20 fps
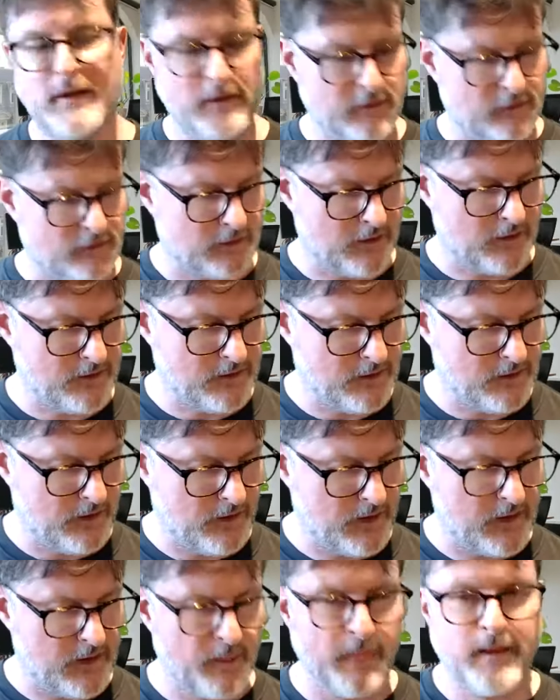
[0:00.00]
So
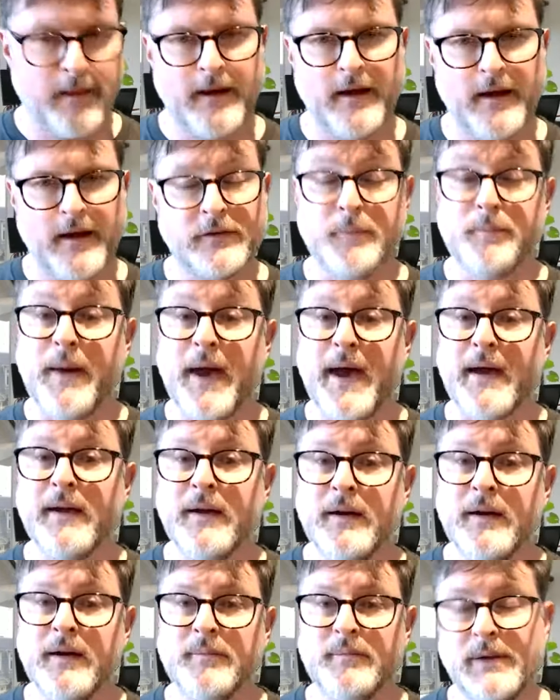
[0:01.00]
as a
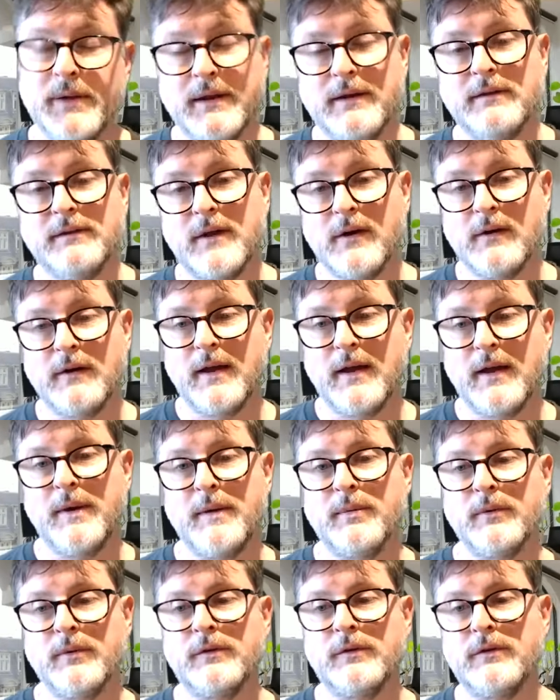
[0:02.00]
beg, please go and get
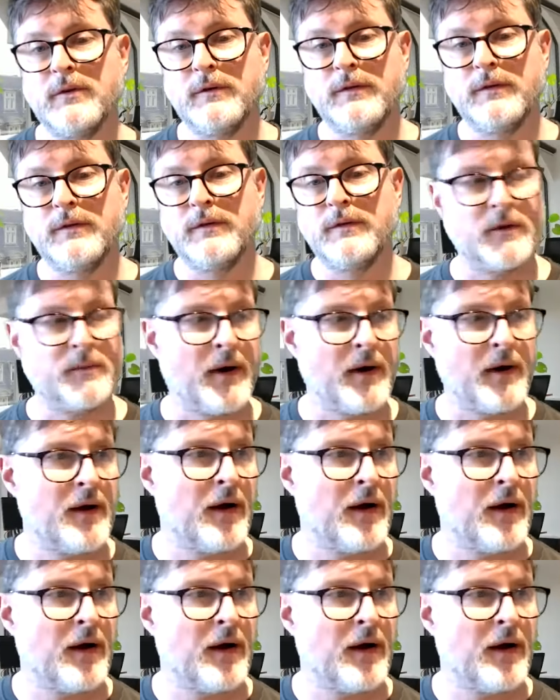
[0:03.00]
people to join this group.